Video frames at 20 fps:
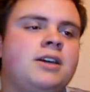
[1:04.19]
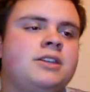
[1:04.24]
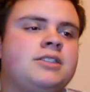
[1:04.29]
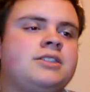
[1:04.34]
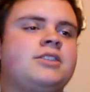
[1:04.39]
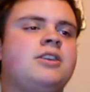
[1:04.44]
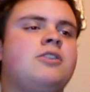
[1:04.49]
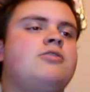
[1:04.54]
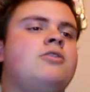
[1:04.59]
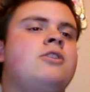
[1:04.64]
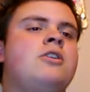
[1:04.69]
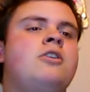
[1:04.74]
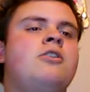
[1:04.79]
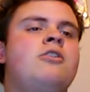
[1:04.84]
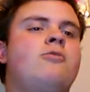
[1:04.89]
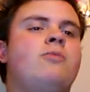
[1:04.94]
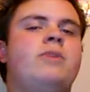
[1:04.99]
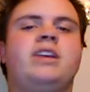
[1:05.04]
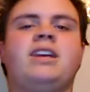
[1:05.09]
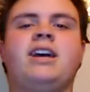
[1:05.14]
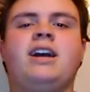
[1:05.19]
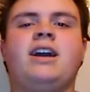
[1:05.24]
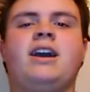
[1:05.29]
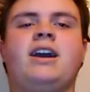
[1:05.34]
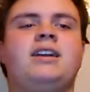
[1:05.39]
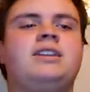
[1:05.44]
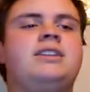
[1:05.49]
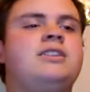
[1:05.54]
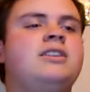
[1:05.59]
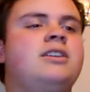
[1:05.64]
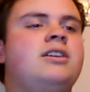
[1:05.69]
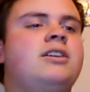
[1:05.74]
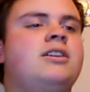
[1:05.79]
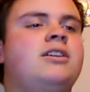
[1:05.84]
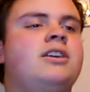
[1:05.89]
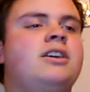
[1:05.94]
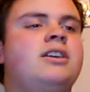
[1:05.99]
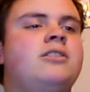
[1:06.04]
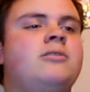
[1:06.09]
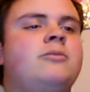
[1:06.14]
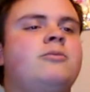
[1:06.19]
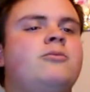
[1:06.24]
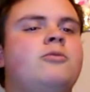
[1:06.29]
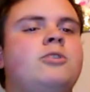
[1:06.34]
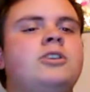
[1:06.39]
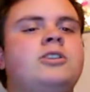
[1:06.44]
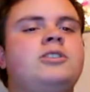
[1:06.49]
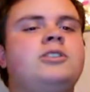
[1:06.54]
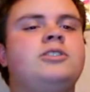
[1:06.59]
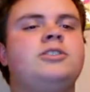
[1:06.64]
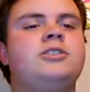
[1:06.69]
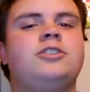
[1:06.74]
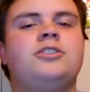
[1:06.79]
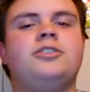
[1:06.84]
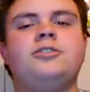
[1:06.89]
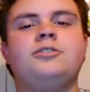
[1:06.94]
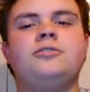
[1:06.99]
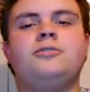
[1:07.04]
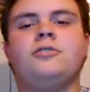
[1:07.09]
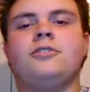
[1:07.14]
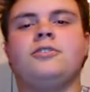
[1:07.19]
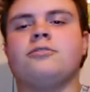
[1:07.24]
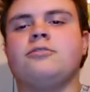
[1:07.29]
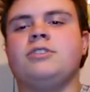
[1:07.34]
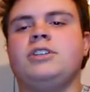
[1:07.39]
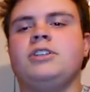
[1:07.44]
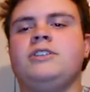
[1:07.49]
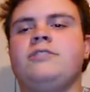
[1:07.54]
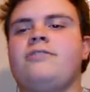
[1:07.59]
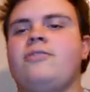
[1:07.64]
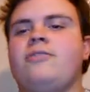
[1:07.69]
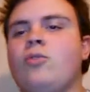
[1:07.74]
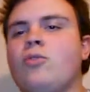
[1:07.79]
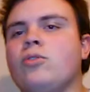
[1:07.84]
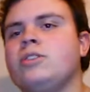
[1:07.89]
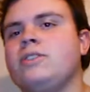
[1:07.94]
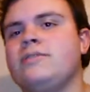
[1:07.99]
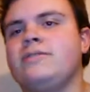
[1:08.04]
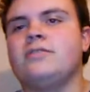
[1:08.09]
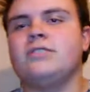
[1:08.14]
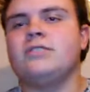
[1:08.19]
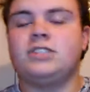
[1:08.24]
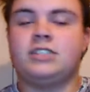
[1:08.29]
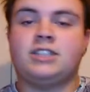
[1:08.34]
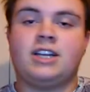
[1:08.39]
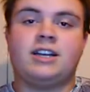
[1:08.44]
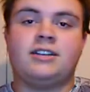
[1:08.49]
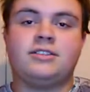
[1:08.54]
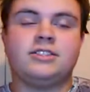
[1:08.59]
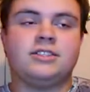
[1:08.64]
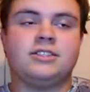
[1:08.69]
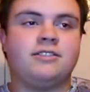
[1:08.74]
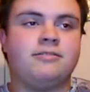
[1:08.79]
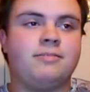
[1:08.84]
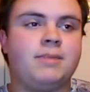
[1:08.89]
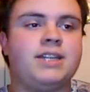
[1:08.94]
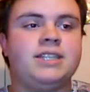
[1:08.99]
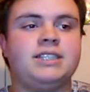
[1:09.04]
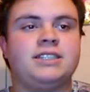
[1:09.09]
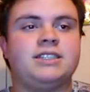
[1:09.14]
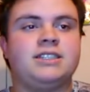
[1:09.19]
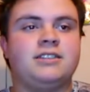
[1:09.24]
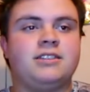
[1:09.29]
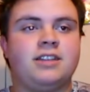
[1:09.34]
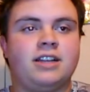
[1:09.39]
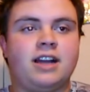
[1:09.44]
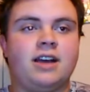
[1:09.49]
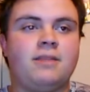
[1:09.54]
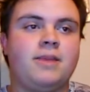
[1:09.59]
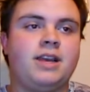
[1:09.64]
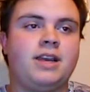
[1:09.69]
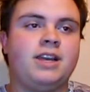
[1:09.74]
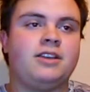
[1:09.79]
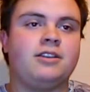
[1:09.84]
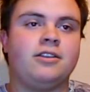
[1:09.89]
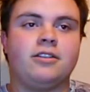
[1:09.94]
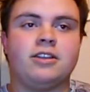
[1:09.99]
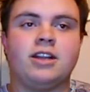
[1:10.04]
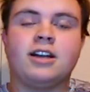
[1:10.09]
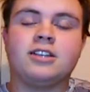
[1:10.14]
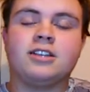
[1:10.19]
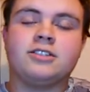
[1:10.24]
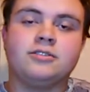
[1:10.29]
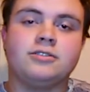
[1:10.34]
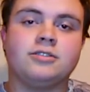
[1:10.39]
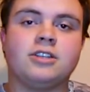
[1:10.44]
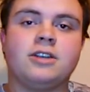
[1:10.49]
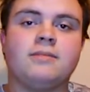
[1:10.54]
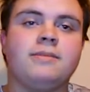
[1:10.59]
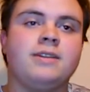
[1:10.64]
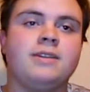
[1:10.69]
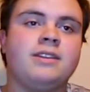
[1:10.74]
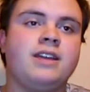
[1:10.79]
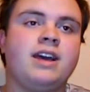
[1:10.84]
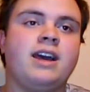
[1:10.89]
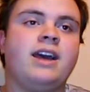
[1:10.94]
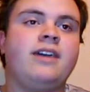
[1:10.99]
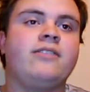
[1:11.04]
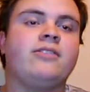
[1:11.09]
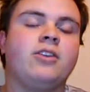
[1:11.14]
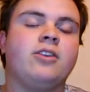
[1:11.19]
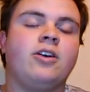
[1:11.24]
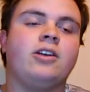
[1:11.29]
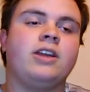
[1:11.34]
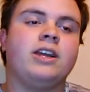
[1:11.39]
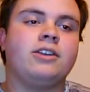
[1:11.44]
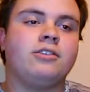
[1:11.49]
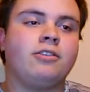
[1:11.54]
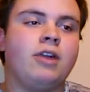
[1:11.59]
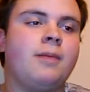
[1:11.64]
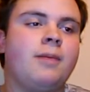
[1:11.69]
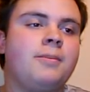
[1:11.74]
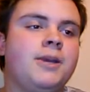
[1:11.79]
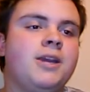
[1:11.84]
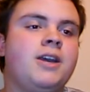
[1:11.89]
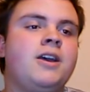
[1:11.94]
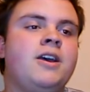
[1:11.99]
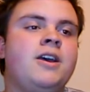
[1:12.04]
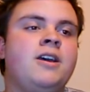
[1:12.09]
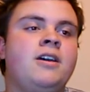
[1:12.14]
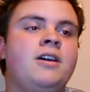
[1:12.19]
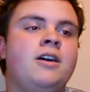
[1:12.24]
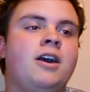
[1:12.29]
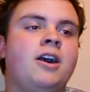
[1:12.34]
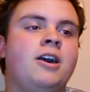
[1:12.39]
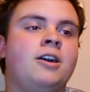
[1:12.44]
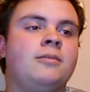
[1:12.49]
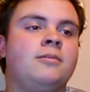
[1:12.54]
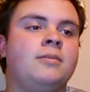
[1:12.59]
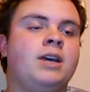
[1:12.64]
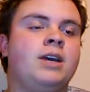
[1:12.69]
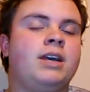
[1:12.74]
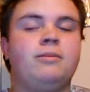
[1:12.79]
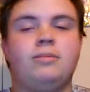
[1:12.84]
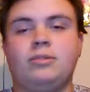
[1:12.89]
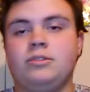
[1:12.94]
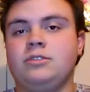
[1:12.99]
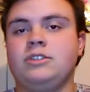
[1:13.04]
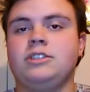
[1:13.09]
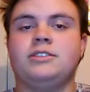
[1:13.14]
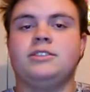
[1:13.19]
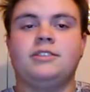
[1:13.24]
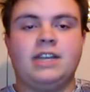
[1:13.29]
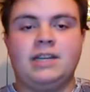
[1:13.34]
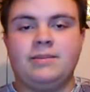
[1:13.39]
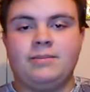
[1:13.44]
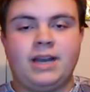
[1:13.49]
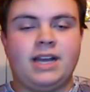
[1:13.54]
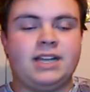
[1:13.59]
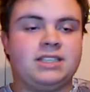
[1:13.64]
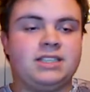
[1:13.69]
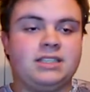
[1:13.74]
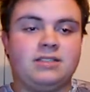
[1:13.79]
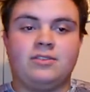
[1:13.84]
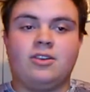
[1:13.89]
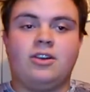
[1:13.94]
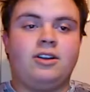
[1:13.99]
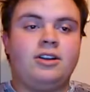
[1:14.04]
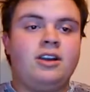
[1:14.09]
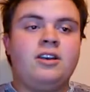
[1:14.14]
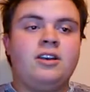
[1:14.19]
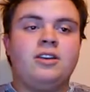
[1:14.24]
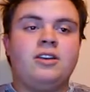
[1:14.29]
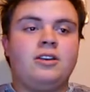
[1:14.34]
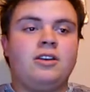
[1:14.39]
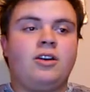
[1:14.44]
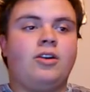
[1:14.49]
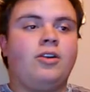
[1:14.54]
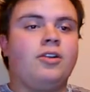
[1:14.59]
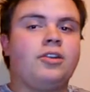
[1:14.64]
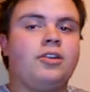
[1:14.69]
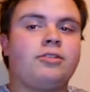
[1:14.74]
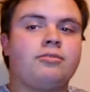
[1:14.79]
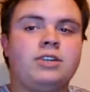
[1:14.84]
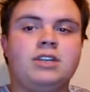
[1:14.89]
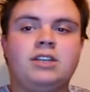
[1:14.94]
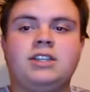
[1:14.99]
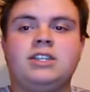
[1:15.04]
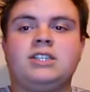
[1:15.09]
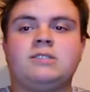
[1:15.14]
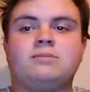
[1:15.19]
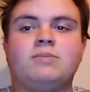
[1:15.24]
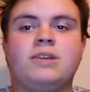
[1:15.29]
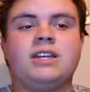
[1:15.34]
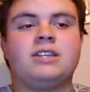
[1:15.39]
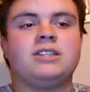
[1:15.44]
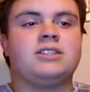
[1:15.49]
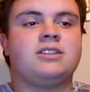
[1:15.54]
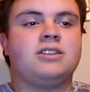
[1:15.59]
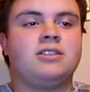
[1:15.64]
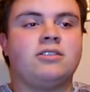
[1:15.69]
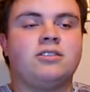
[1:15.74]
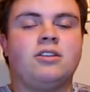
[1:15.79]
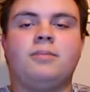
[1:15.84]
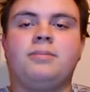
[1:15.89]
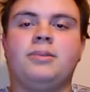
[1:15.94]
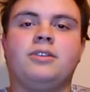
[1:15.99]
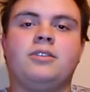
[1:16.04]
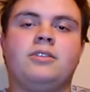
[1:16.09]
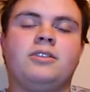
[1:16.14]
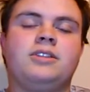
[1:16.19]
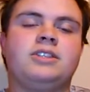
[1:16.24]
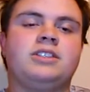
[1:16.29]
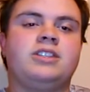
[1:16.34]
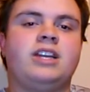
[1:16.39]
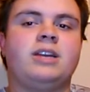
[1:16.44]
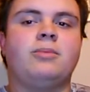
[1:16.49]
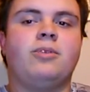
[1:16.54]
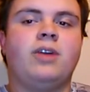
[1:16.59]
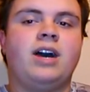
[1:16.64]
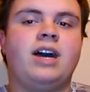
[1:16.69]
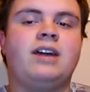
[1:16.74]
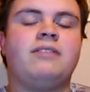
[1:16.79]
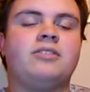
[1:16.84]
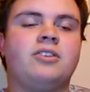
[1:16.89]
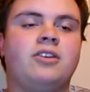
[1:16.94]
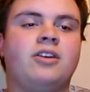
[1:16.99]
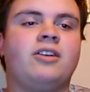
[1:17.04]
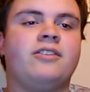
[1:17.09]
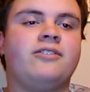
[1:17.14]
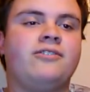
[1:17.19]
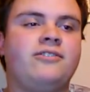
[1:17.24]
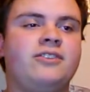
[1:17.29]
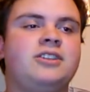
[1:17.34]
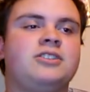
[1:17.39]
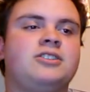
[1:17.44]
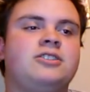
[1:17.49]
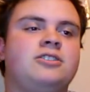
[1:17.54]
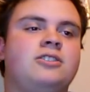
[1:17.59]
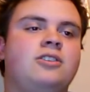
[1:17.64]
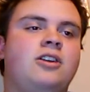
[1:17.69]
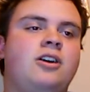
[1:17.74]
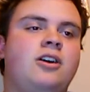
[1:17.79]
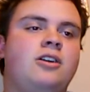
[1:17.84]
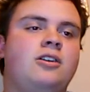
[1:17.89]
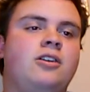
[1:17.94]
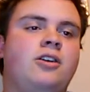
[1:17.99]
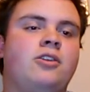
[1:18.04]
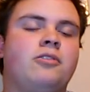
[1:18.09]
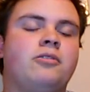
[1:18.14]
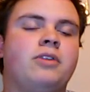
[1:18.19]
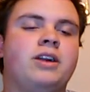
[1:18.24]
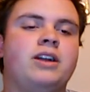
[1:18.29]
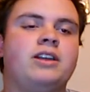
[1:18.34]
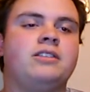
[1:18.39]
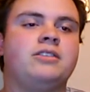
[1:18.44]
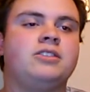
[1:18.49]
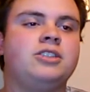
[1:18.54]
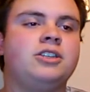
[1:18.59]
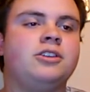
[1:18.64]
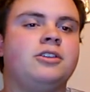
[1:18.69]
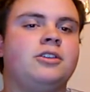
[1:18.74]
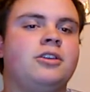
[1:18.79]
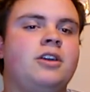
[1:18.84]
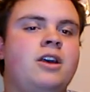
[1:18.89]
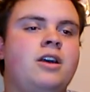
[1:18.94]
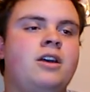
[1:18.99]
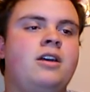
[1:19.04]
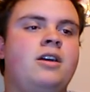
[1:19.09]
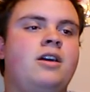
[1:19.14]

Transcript: So we got, hang on, 1, 2, 3, 4 different styles of baits that I make here at Doc's Lure Company that have caught a crappie and bluegill and bass. They've caught all 3 of these baits that are up here on this table have caught fish already this year.